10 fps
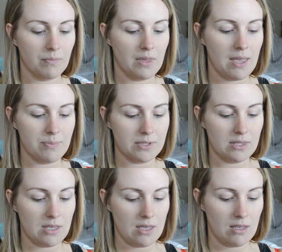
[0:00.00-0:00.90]
keeps
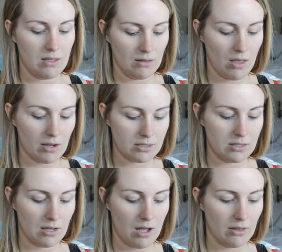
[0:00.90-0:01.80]
the locks of
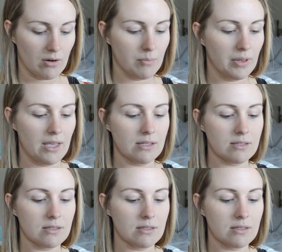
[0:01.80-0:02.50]
the color in place.